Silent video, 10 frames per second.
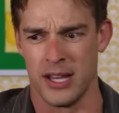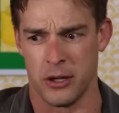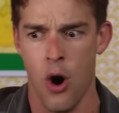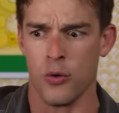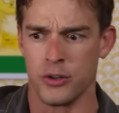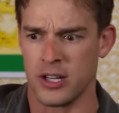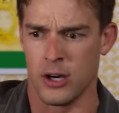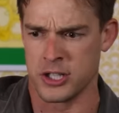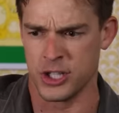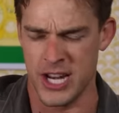Like, oh, you could
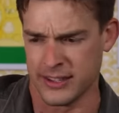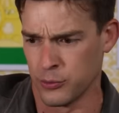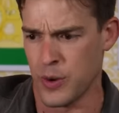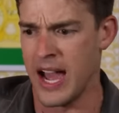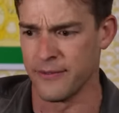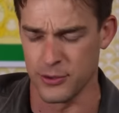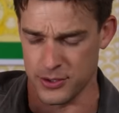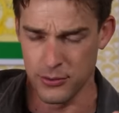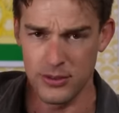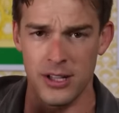audition at the rival
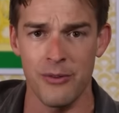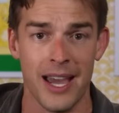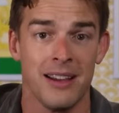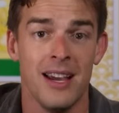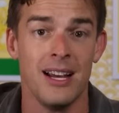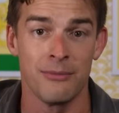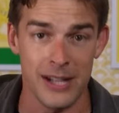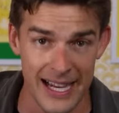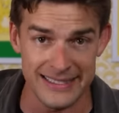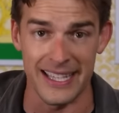school? No way.
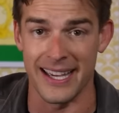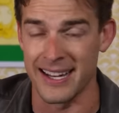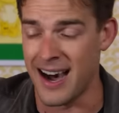Well, I did.